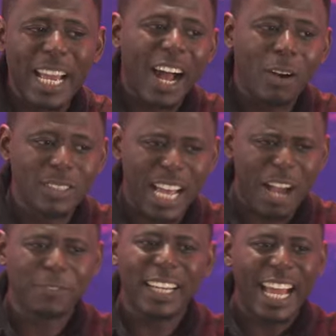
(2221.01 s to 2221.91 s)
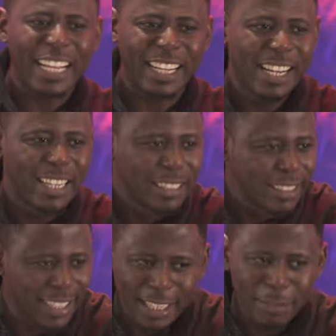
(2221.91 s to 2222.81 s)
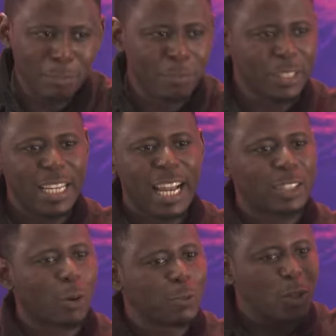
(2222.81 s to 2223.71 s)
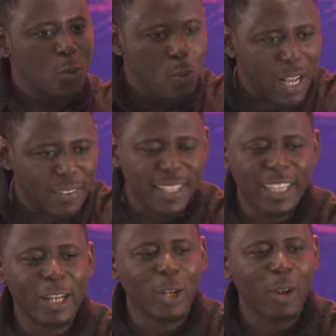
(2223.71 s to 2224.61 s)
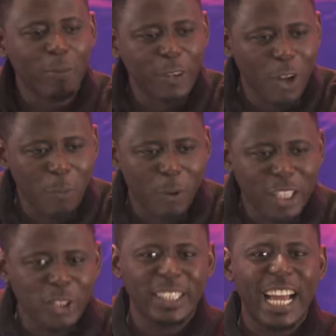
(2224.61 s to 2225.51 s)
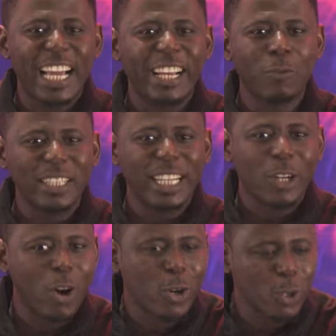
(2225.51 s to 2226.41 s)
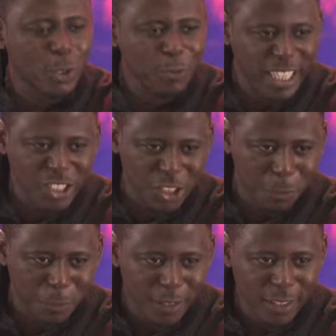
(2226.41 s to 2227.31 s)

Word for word: me out after like three years of just waiting and loving up on each other in what they call close friendship.